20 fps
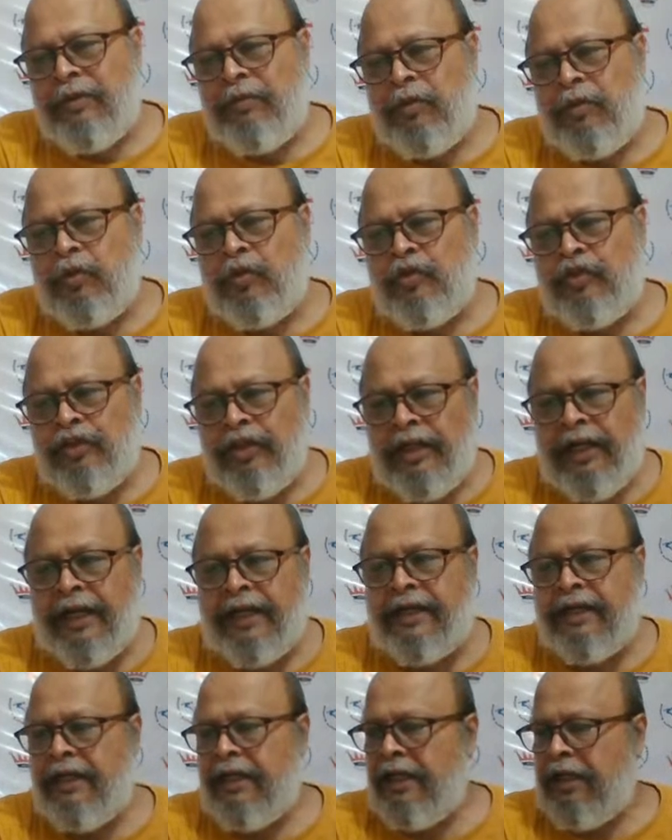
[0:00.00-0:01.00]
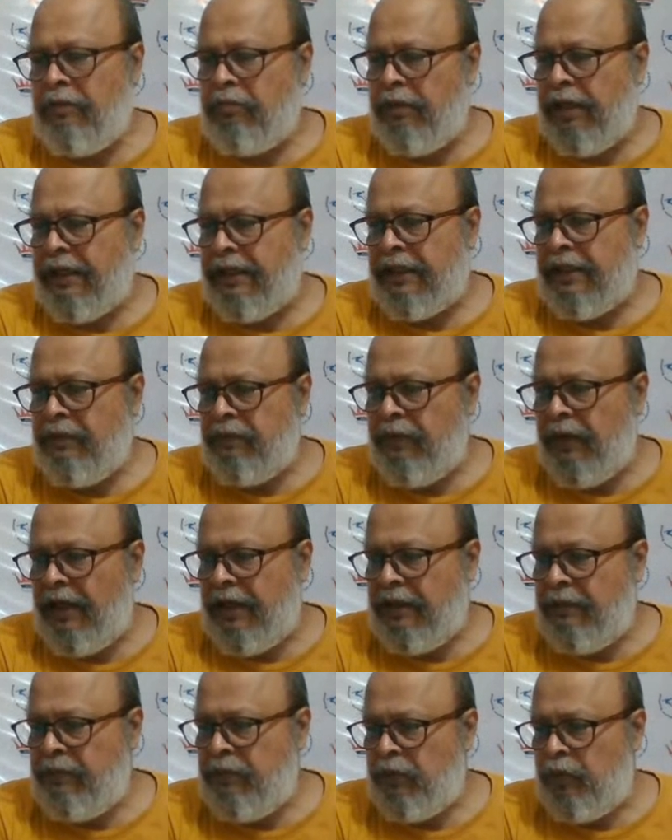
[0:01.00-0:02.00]
able to select, but
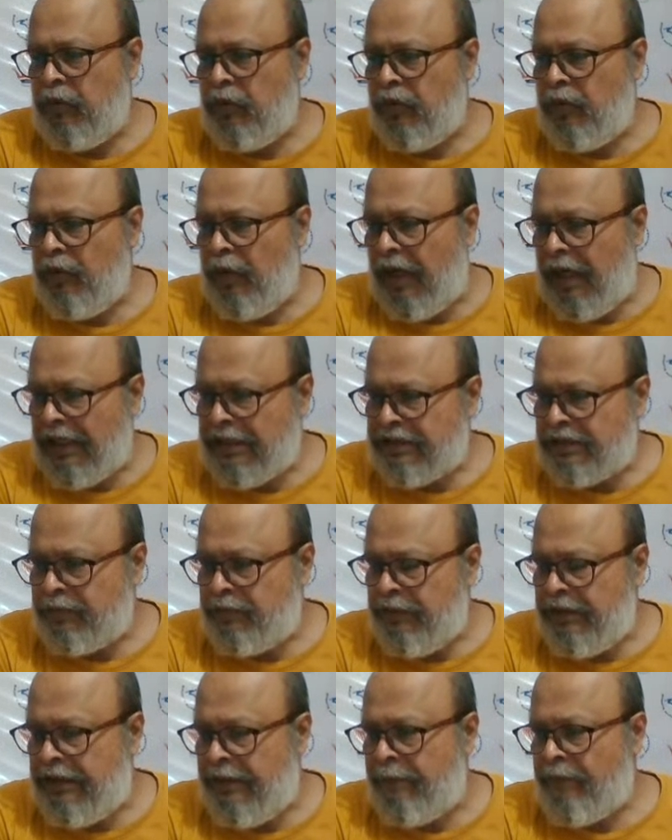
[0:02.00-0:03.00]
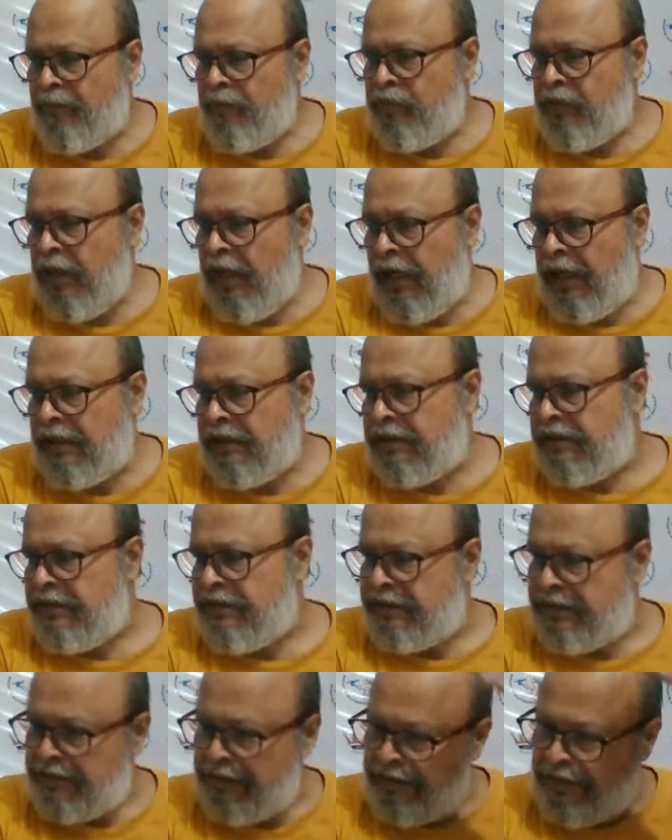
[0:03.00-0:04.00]
if you ask me
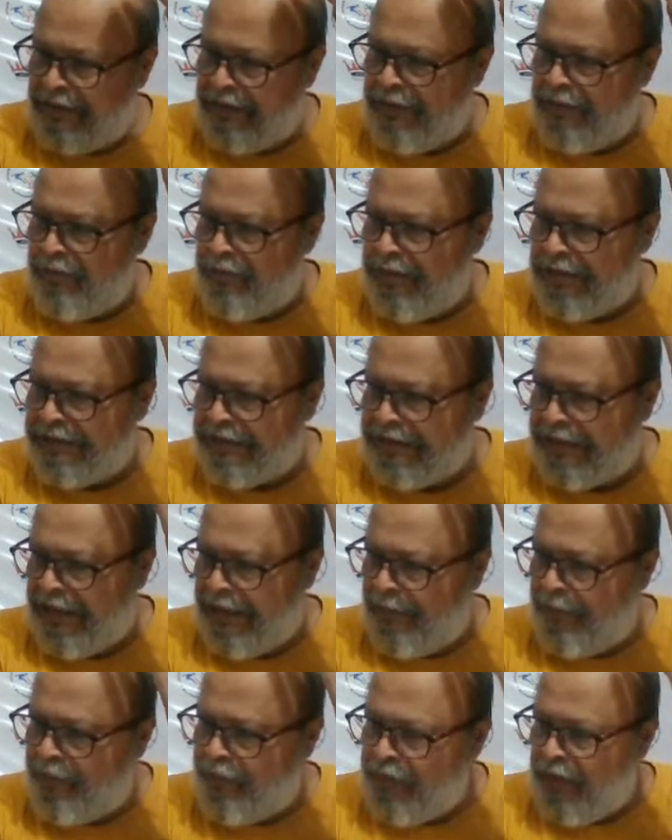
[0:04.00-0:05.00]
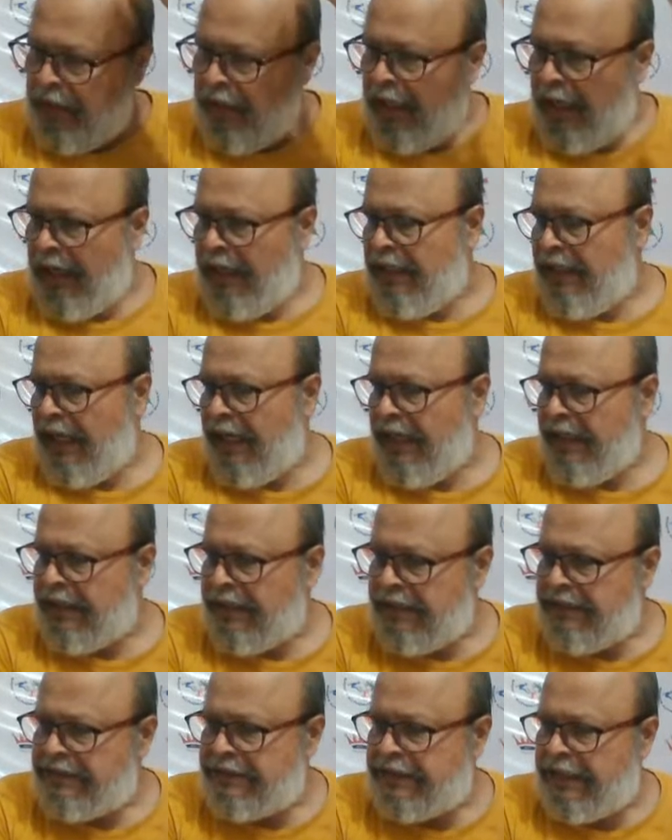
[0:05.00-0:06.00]
Anand's best game, I liked
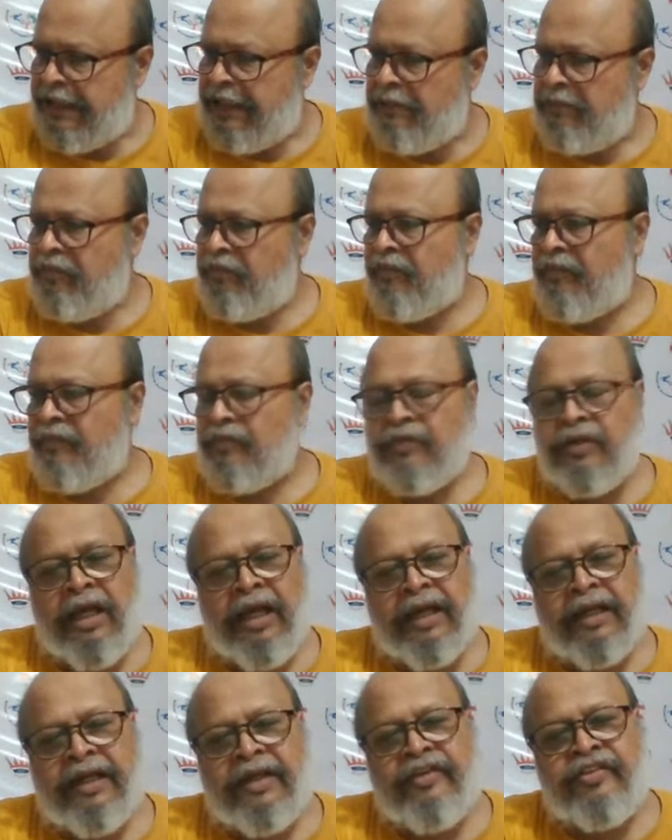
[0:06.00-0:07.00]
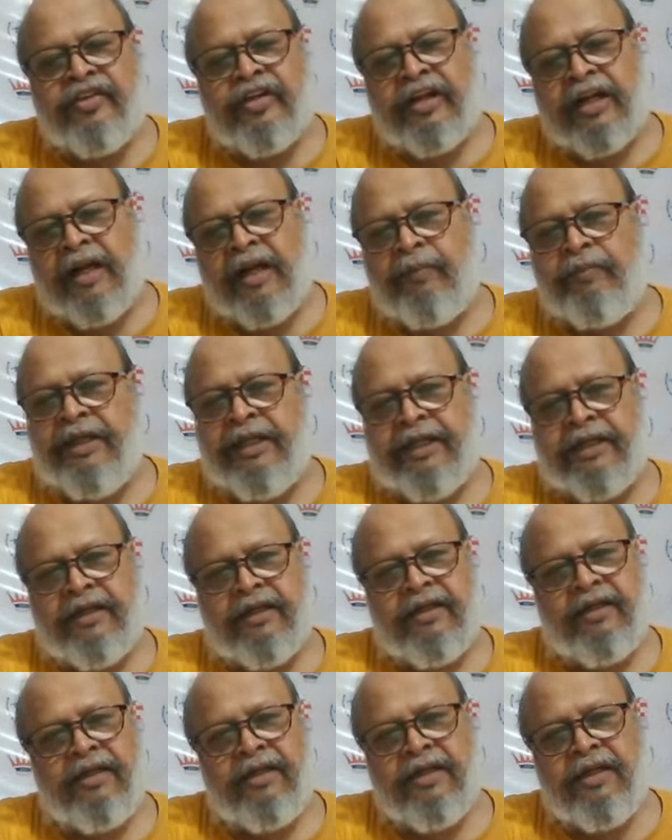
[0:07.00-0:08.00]
his game against Kramnik.
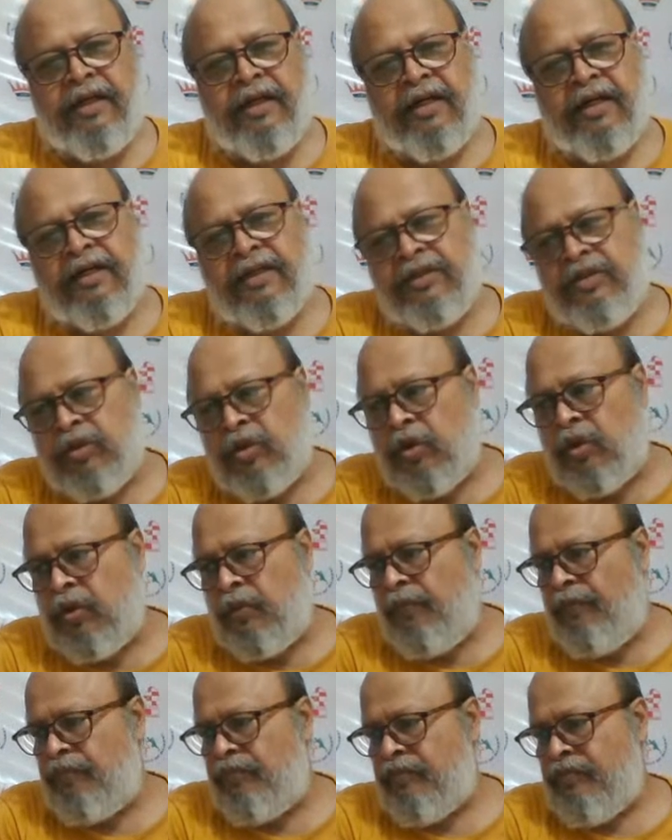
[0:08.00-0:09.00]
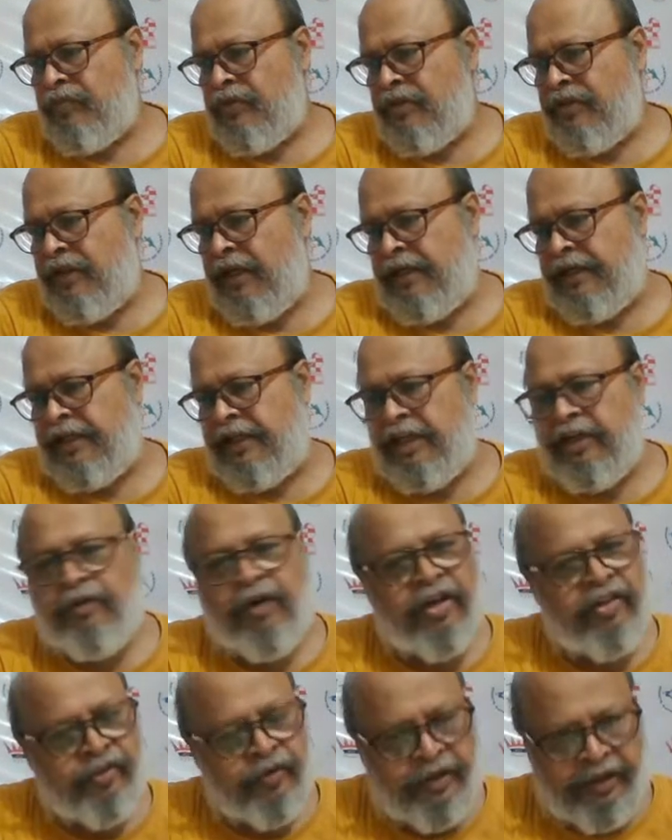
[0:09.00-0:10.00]
That
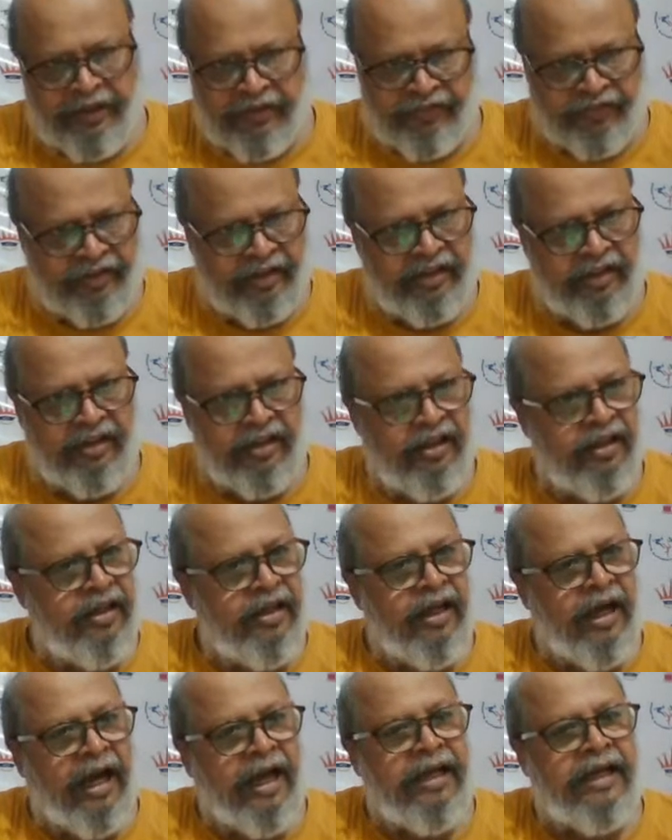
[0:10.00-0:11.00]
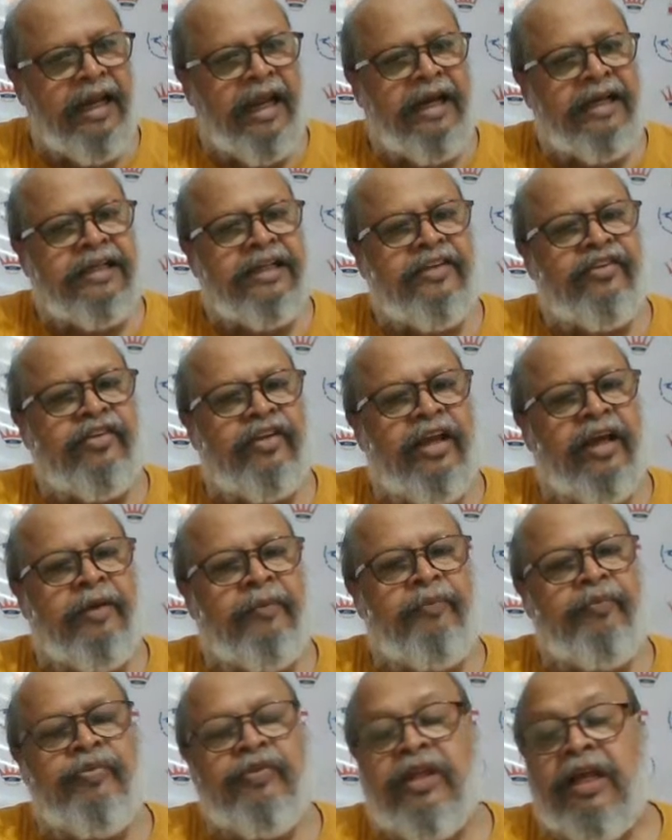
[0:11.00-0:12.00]
Grivas variation. I liked his
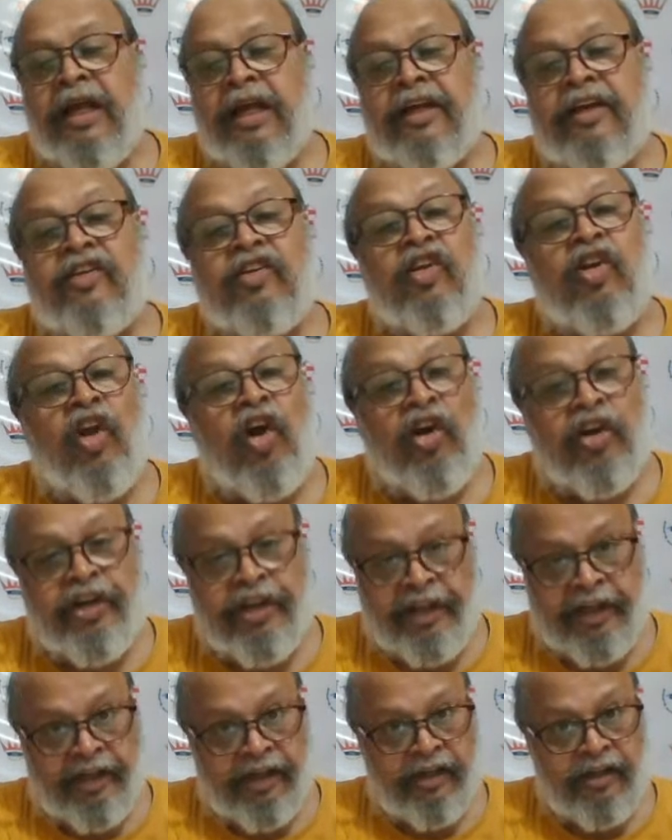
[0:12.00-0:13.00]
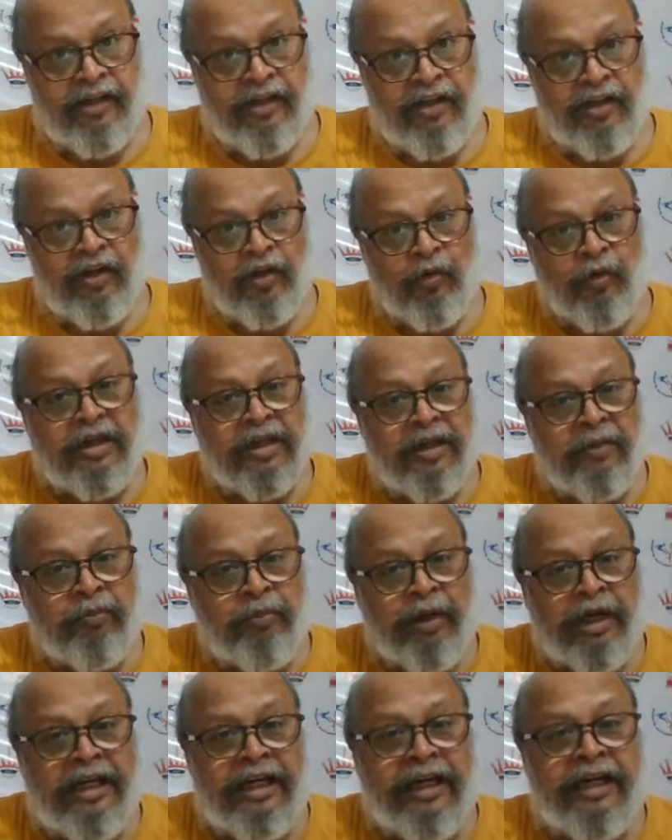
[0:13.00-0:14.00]
game against Lottier. What a
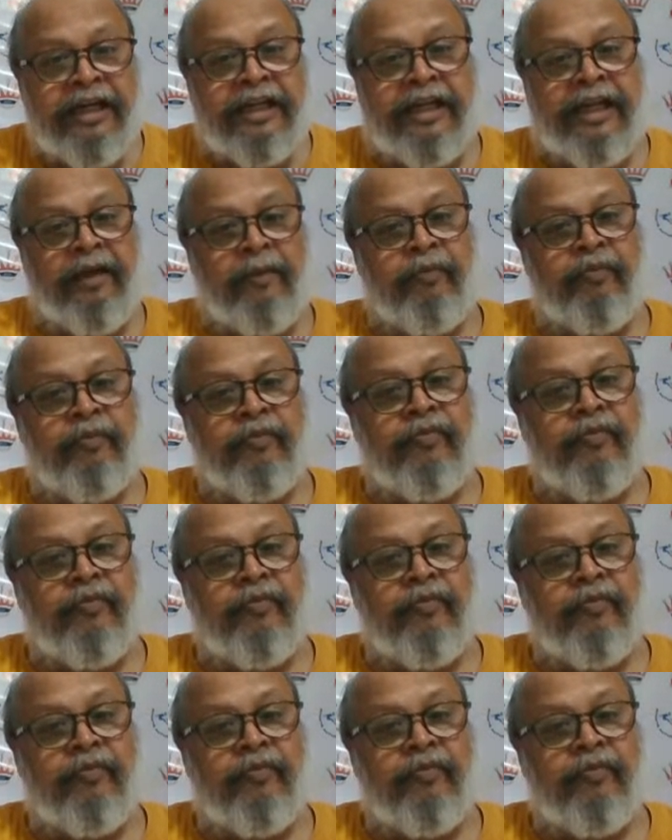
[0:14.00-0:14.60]
brilliant game!